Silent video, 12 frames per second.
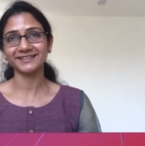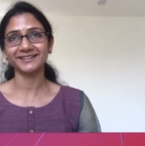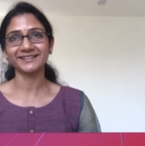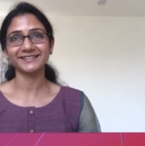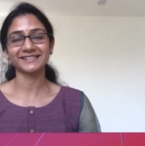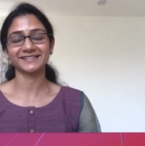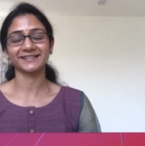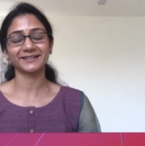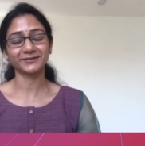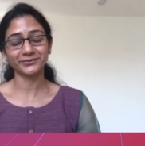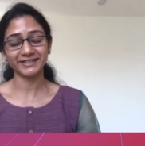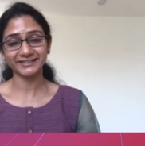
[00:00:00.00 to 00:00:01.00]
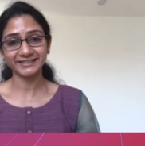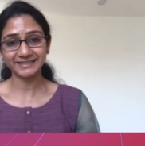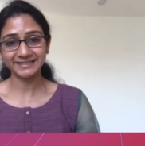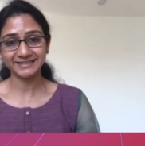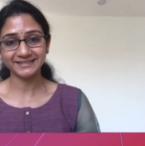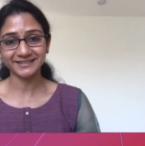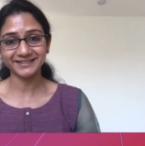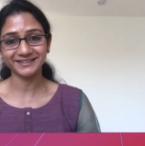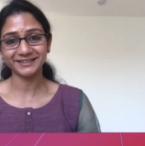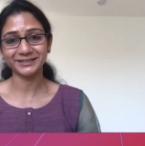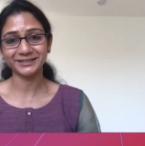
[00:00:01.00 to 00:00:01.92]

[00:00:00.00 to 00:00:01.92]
is a very easy